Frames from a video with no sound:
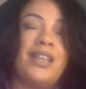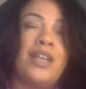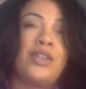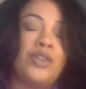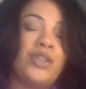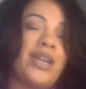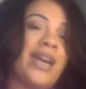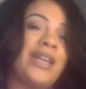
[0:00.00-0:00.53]
a
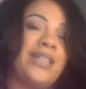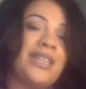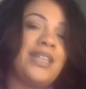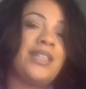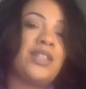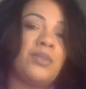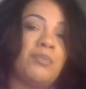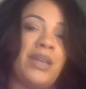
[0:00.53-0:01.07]
good
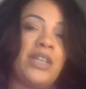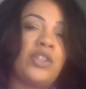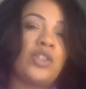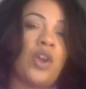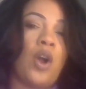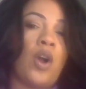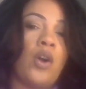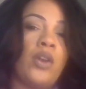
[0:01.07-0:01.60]
idea to make
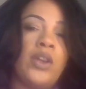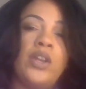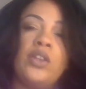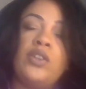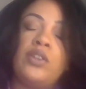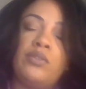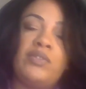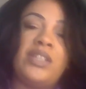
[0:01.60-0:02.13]
sure
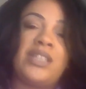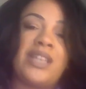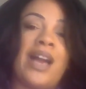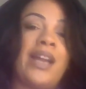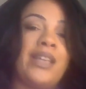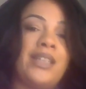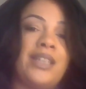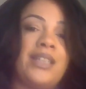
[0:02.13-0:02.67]
you've
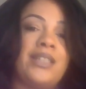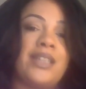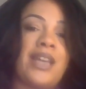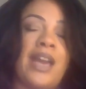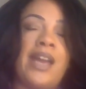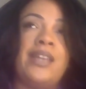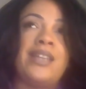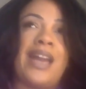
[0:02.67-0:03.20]
decided
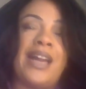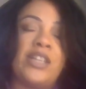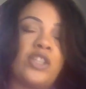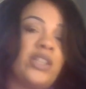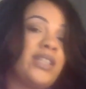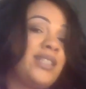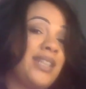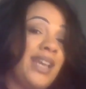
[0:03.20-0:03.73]
and
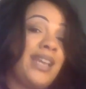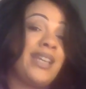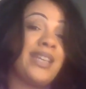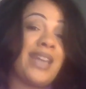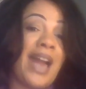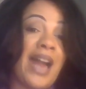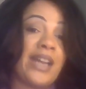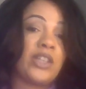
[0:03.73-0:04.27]
actually
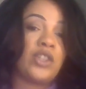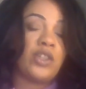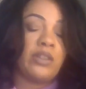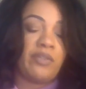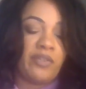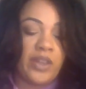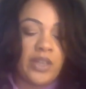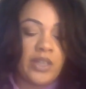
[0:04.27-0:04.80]
taken action
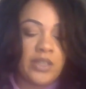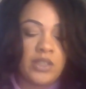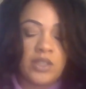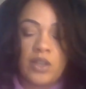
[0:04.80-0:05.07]
first.